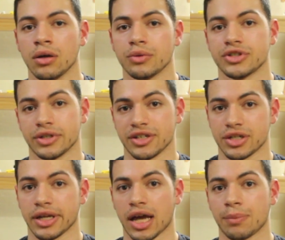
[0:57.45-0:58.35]
What
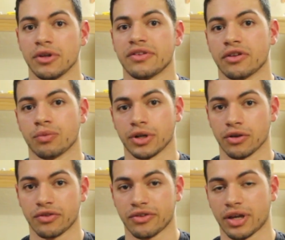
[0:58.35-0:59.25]
traditionally happens is when
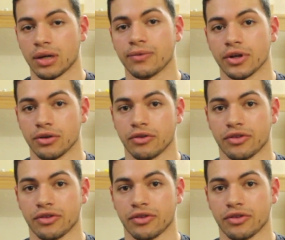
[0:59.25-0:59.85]
users sign up for a new